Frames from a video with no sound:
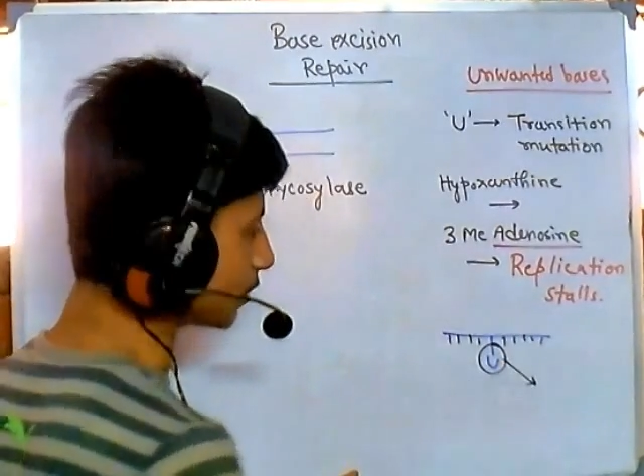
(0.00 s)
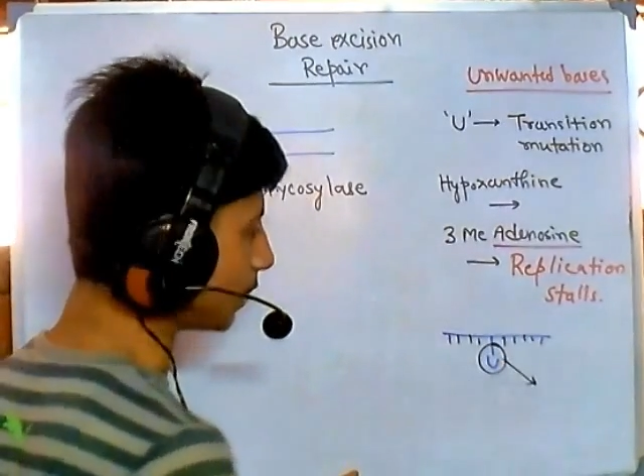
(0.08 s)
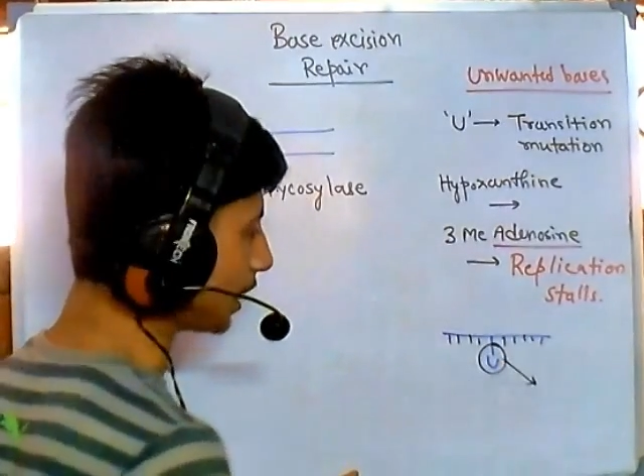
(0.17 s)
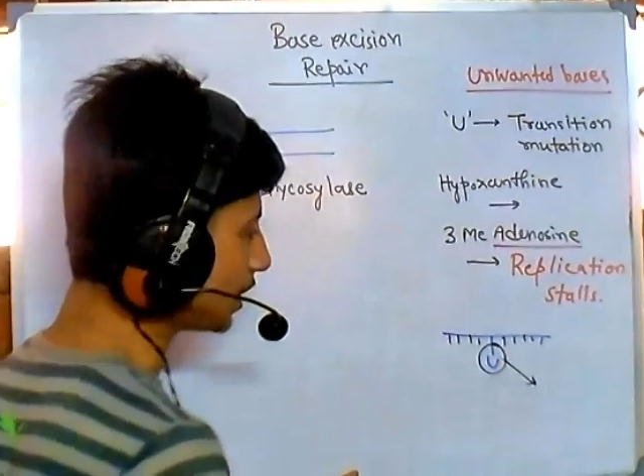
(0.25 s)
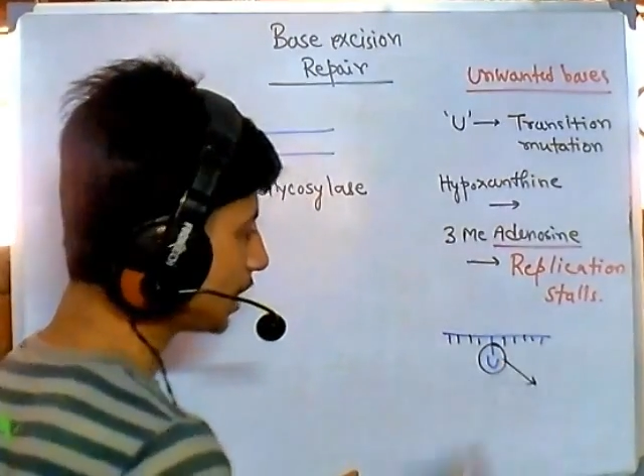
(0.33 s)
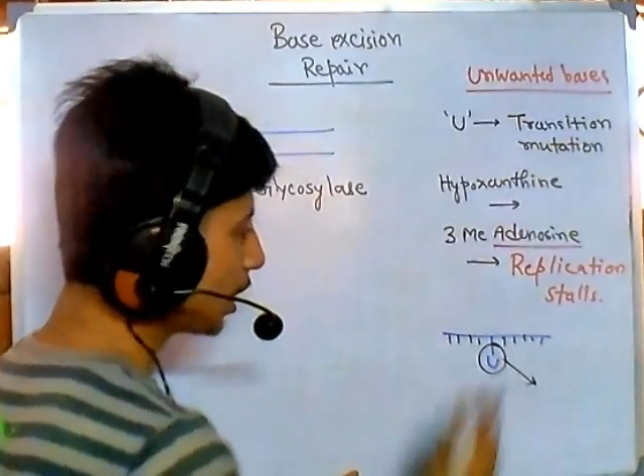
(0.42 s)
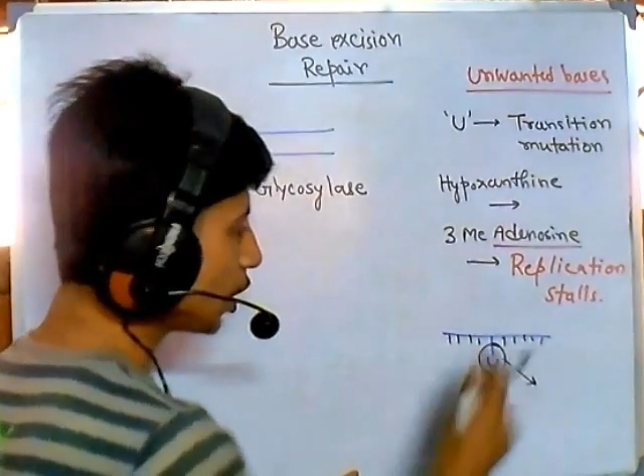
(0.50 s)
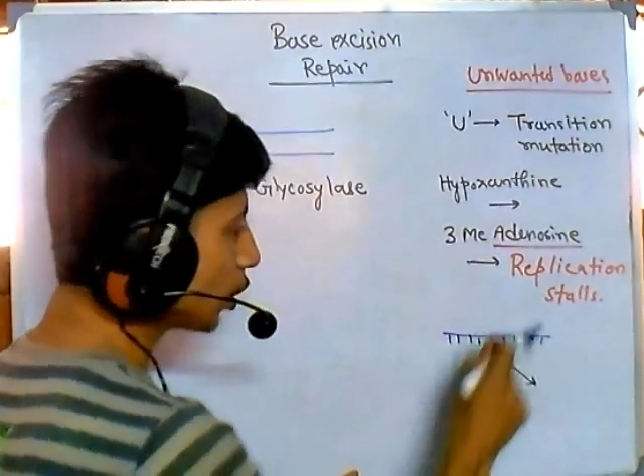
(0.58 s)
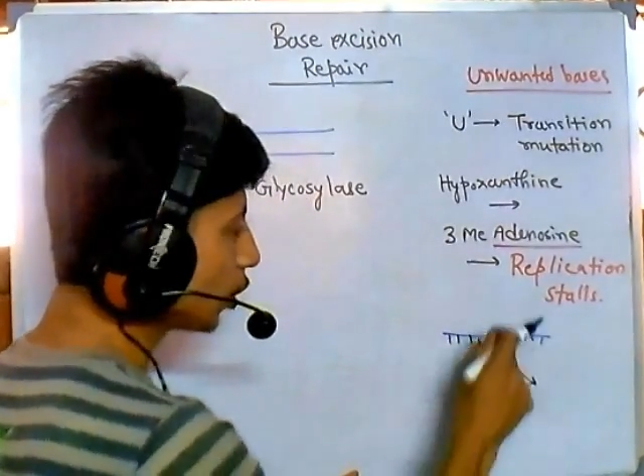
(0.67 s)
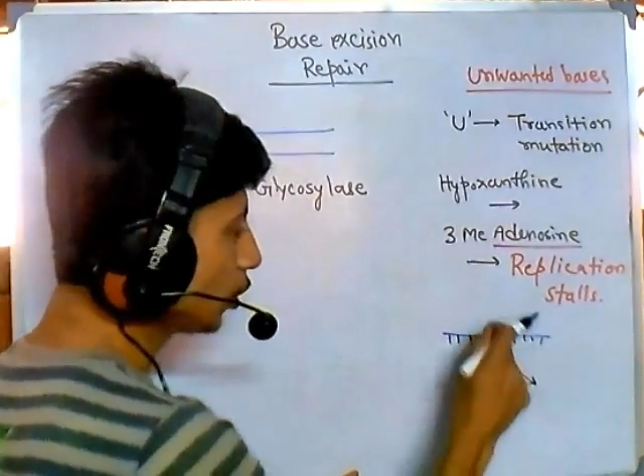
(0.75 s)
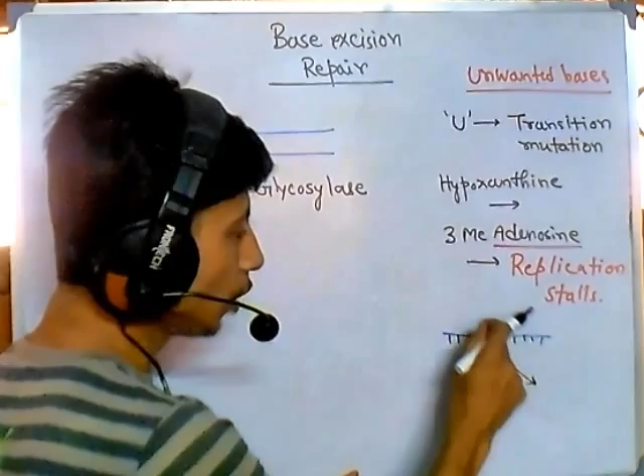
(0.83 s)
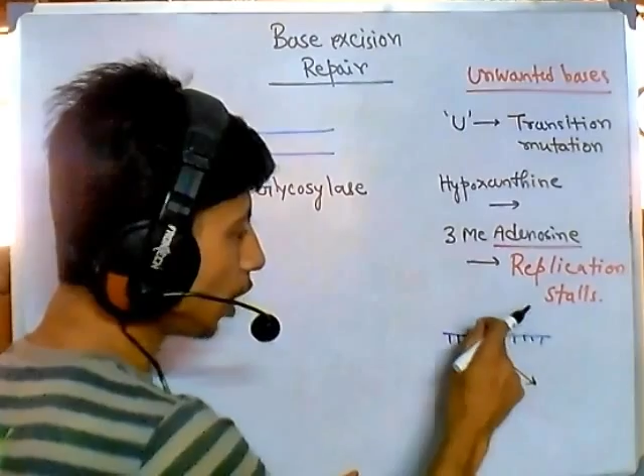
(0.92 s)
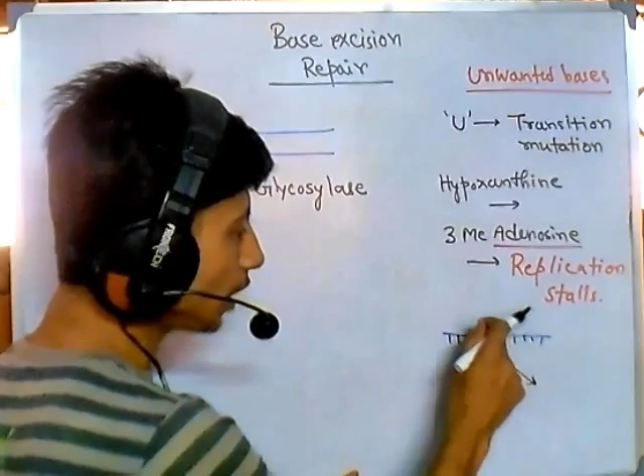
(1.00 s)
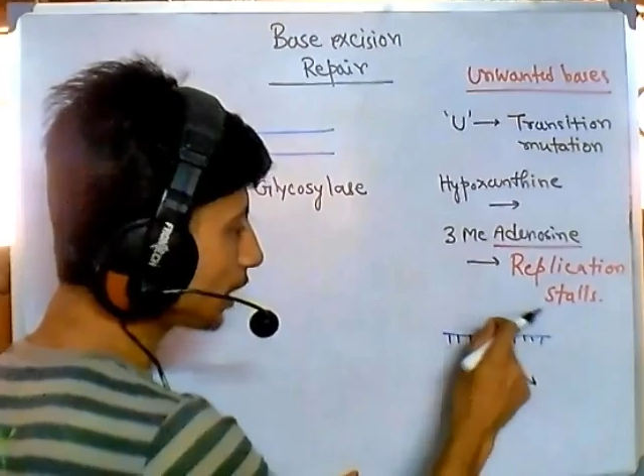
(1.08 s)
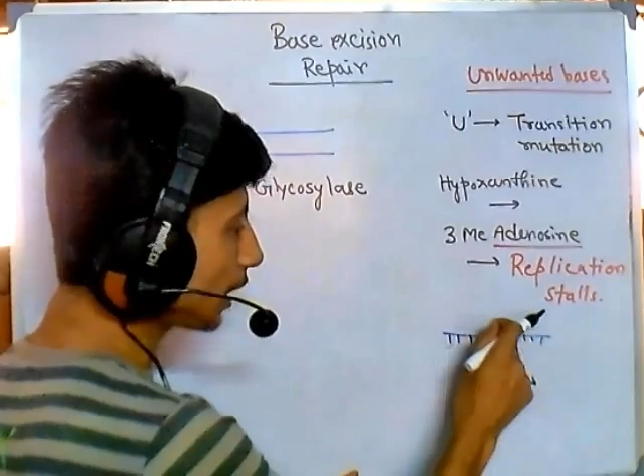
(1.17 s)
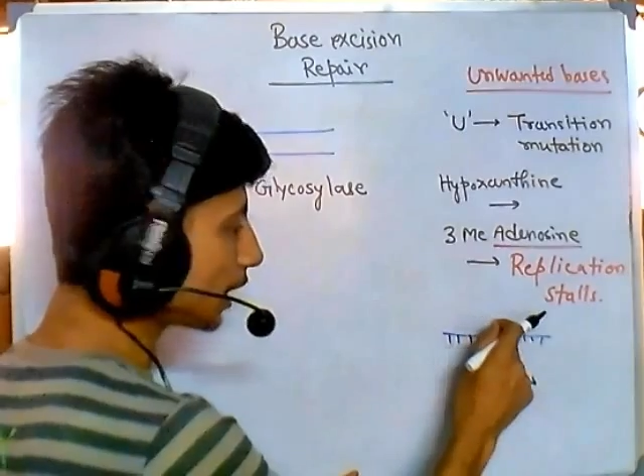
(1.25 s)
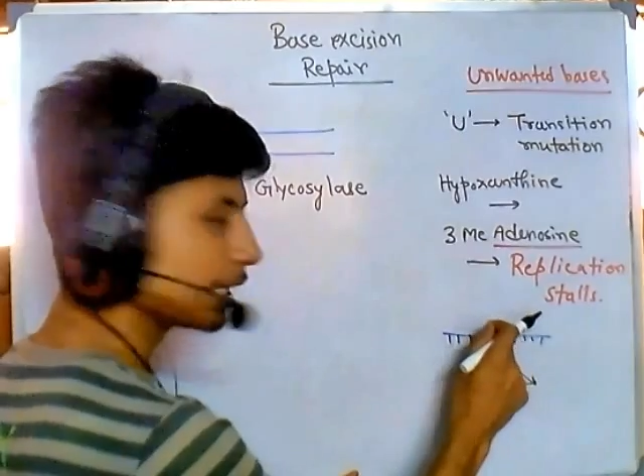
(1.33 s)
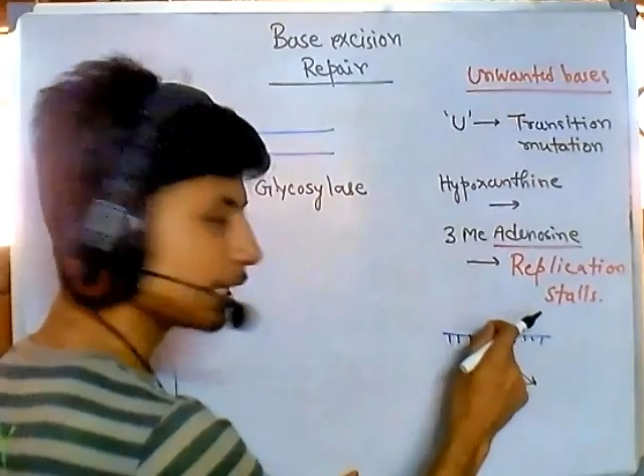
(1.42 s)
place, not
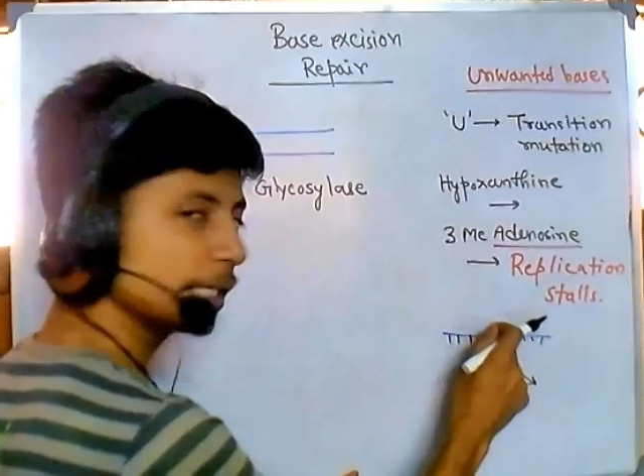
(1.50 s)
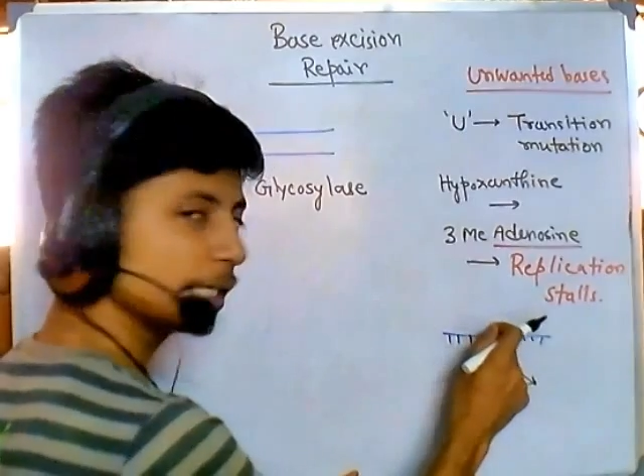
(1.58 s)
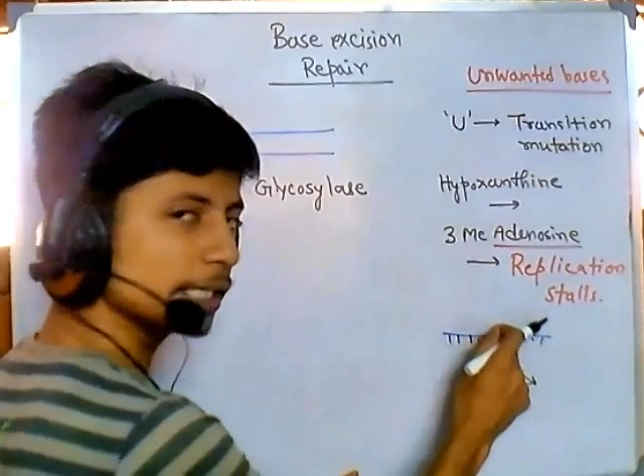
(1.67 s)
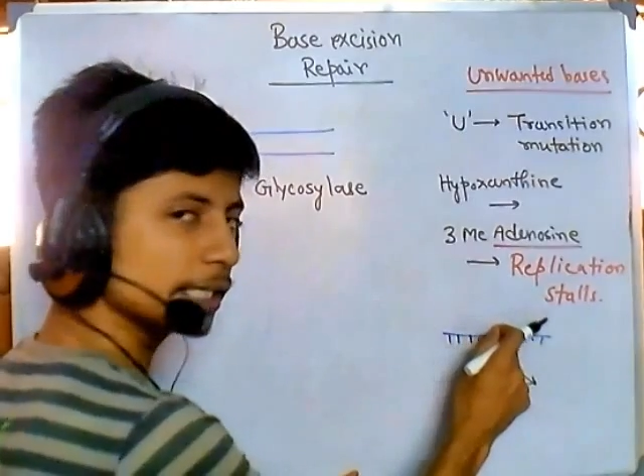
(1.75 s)
cutting